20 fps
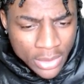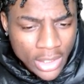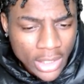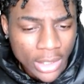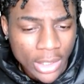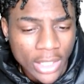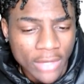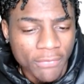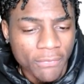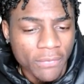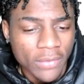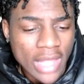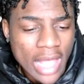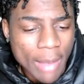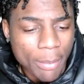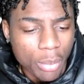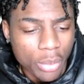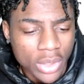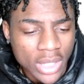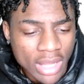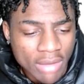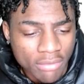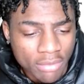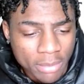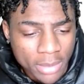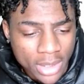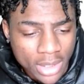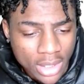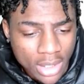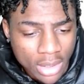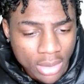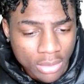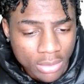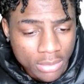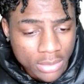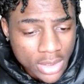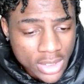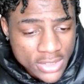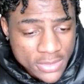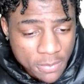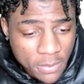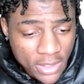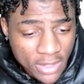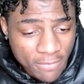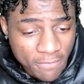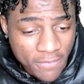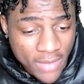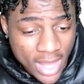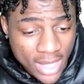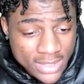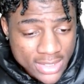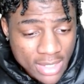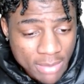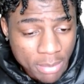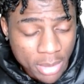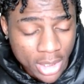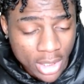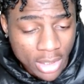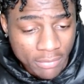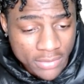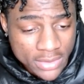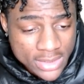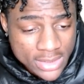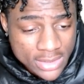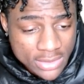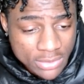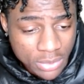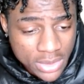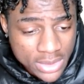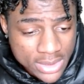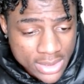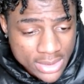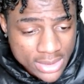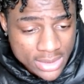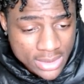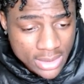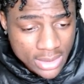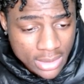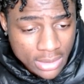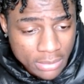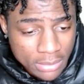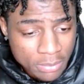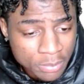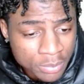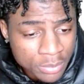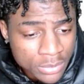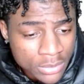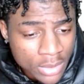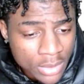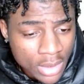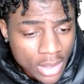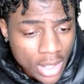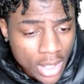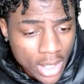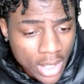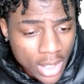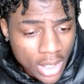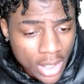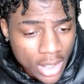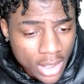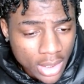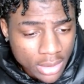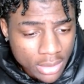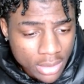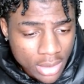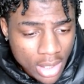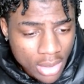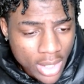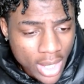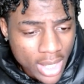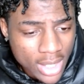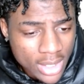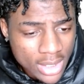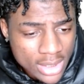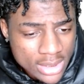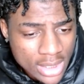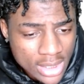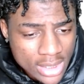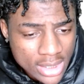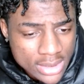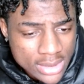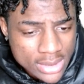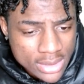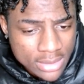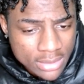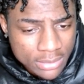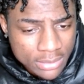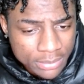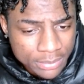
LaFlop will never be the GOAT. He speaking facts. It been over since 2016. Uh, okay, these niggas.